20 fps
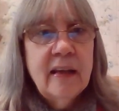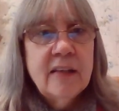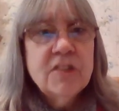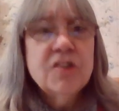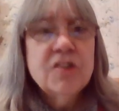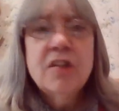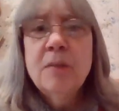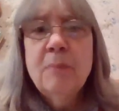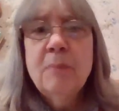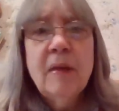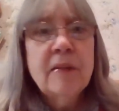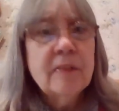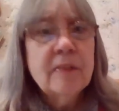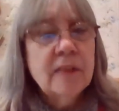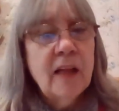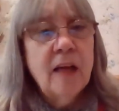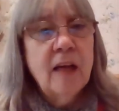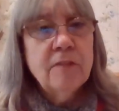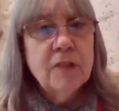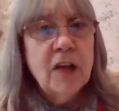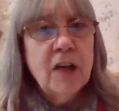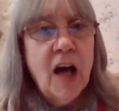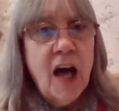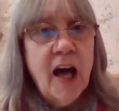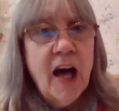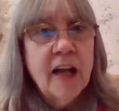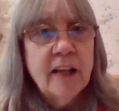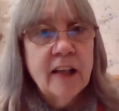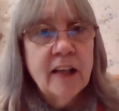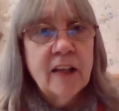She must love
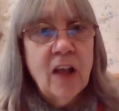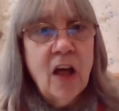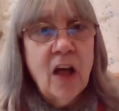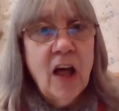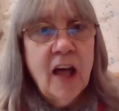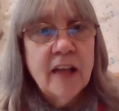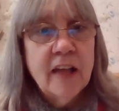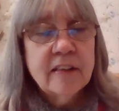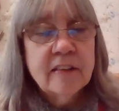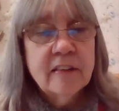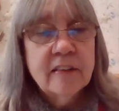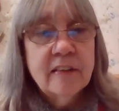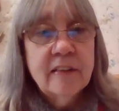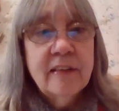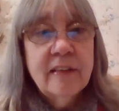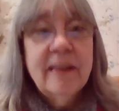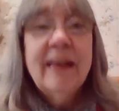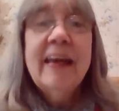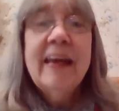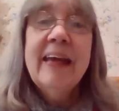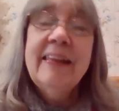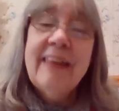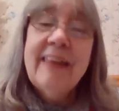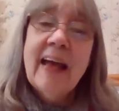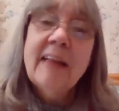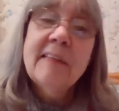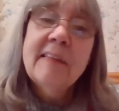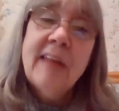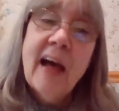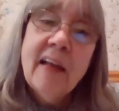God a lot. And
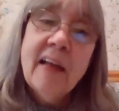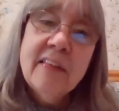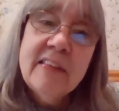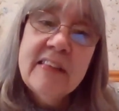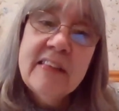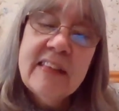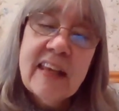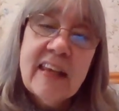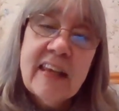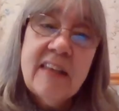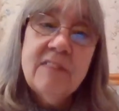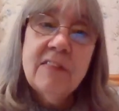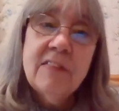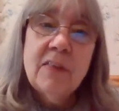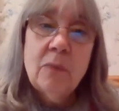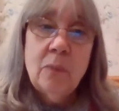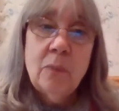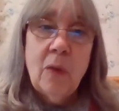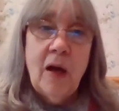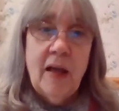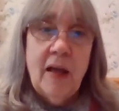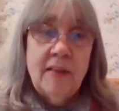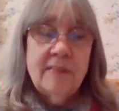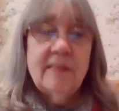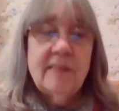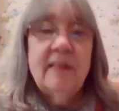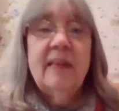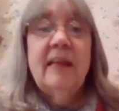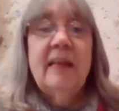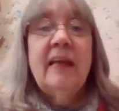that's how David was.